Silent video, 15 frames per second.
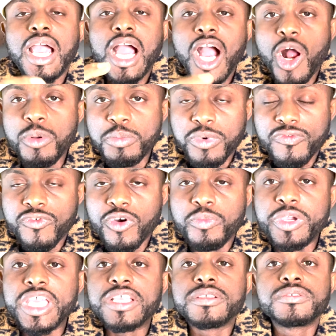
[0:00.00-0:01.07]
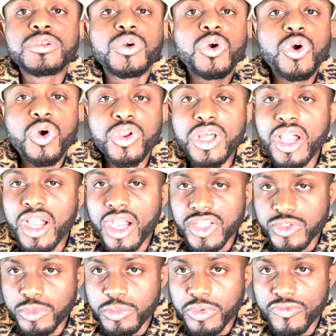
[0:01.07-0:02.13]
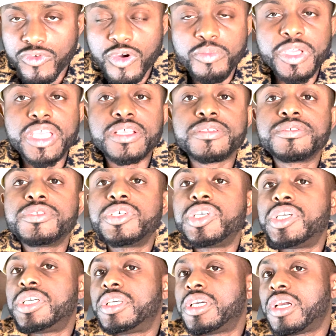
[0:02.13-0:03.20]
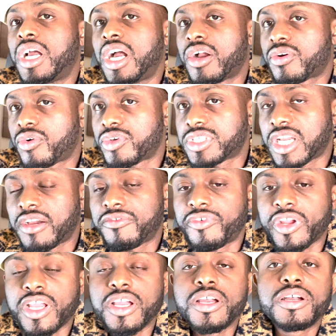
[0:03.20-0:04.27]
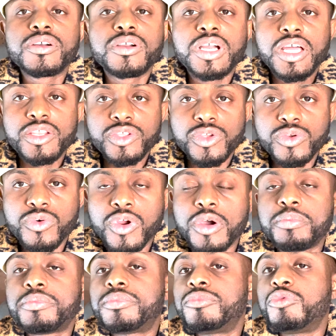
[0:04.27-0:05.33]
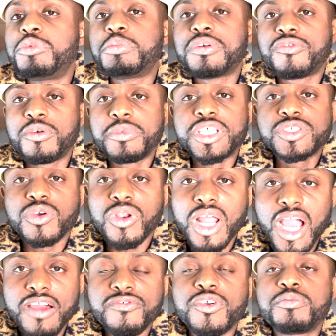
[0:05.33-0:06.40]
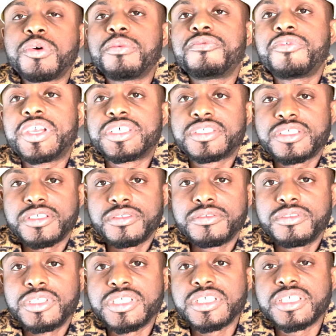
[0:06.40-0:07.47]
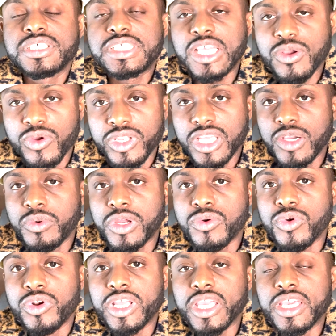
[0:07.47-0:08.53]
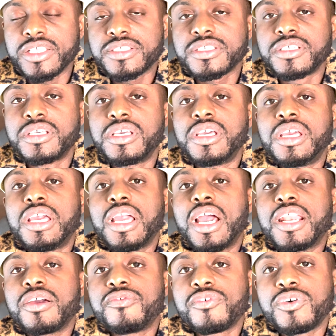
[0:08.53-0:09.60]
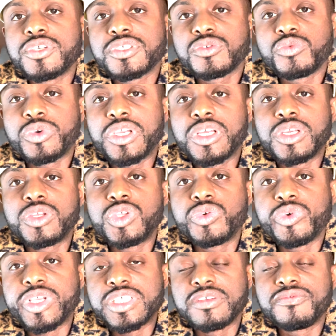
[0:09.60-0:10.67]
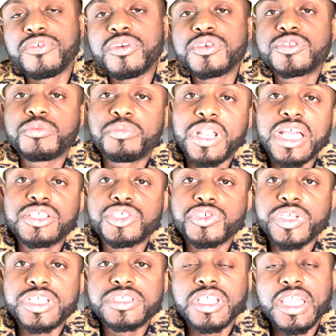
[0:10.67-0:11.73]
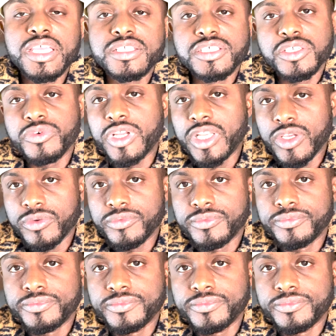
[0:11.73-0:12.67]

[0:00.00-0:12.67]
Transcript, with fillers: I'll be performing, other acts will be performing across Africa and Europe will be performing. It's called Afropop Fest. This is the second year we're running it. And of course, we're raising funds to plant trees in Sierra Leone.